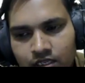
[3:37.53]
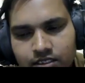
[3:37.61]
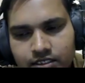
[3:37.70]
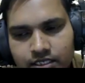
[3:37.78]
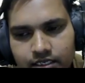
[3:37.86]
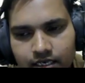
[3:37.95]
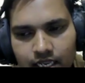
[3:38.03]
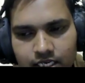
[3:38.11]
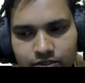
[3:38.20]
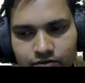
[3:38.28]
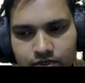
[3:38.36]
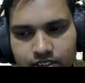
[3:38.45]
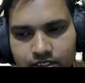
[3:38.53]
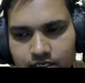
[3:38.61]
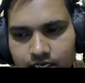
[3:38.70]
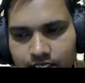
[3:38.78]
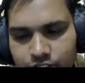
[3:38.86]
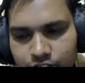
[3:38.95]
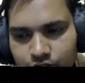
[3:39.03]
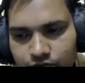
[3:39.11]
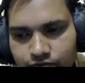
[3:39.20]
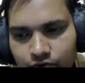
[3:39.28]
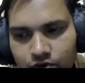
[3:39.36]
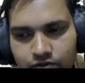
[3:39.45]
So last one is the consume,
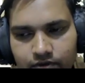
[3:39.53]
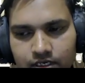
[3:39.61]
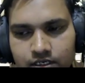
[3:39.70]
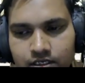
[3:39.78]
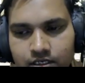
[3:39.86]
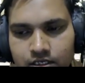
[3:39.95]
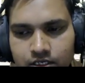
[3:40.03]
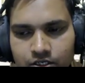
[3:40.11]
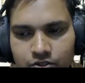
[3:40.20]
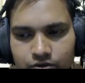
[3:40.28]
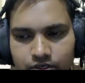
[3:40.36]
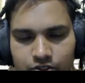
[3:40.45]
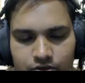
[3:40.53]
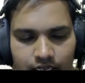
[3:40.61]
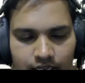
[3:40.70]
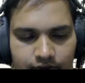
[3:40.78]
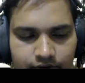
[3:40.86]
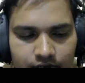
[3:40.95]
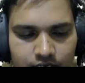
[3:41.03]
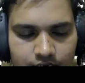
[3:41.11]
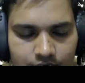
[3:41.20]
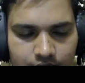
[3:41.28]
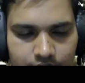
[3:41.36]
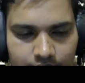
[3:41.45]
fourth one. So it should have
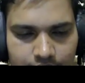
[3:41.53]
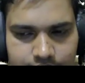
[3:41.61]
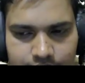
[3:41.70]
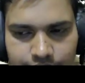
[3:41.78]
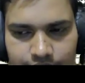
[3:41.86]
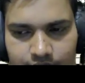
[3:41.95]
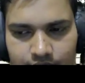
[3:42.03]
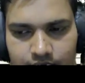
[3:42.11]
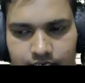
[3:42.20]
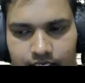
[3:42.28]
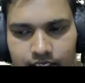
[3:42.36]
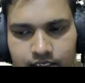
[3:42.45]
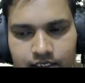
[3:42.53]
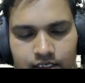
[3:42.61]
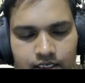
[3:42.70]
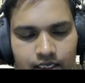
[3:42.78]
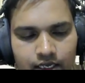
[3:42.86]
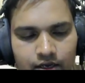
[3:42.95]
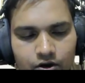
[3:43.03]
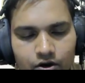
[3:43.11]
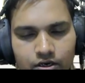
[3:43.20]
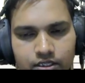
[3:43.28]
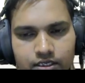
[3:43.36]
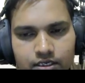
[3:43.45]
a less difficulty,
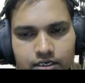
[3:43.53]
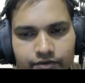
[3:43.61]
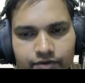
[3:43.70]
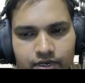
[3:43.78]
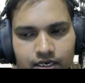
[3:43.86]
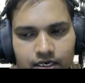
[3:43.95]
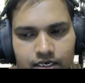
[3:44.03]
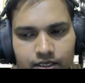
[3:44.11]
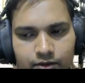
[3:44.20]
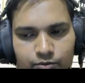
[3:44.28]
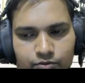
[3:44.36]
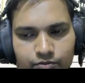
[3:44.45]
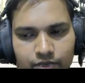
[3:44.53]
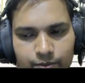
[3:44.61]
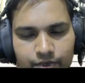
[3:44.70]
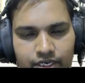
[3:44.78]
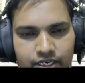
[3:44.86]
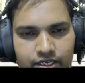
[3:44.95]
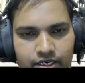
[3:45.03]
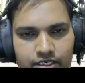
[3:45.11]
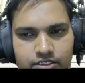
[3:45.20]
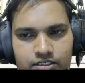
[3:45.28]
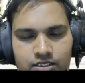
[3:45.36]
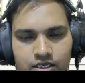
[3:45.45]
or the difficulty may be
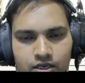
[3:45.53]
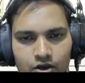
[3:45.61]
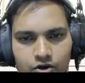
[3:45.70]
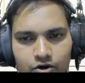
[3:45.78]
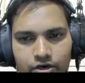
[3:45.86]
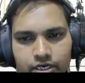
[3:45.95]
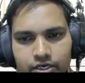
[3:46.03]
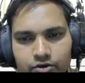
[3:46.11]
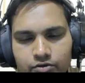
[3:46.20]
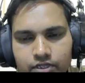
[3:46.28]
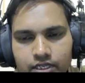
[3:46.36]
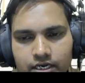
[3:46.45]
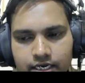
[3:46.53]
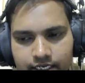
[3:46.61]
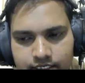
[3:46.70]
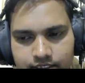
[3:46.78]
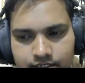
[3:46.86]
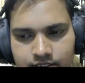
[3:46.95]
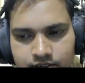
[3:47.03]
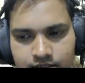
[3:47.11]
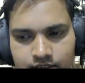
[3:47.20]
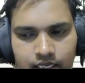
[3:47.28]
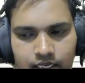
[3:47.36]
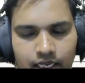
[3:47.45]
increased according to their tests,
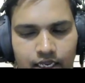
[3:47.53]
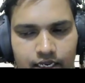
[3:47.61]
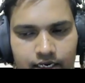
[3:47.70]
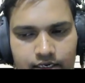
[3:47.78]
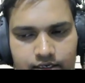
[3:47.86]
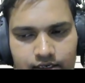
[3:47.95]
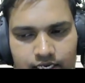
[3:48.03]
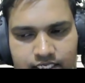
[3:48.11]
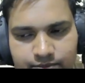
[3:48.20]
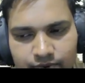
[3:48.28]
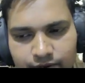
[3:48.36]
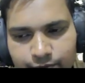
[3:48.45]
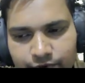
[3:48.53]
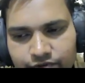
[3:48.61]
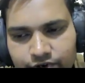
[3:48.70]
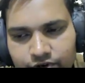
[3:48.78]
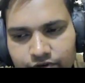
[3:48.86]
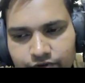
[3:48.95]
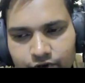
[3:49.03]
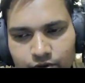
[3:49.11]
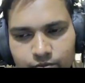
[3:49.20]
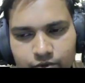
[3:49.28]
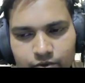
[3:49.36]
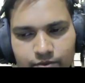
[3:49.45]
and less bandwidth video and video
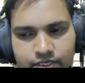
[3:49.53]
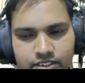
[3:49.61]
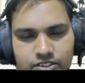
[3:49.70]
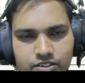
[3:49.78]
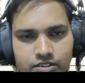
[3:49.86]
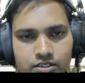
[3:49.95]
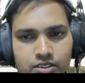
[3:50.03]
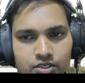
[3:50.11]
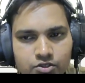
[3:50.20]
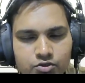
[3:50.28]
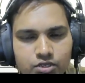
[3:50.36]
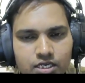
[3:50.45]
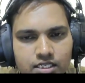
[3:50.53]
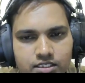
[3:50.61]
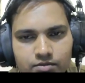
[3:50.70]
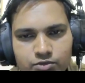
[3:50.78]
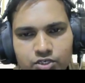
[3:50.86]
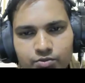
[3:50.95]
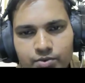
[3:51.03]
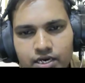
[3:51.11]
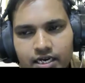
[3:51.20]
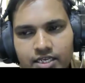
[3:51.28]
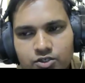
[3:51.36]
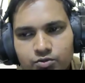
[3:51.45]
optimizations. So the consumption
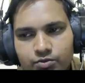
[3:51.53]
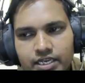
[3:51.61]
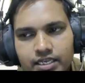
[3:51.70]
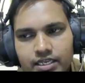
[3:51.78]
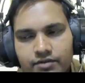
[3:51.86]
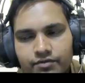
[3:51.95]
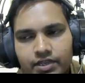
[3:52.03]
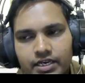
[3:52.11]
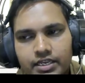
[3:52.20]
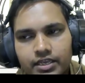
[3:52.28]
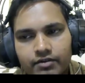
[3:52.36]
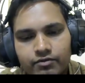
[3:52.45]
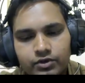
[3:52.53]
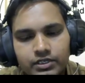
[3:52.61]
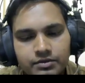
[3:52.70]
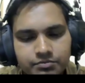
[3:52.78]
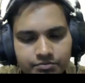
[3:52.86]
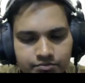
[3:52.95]
part has to be taken very carefully.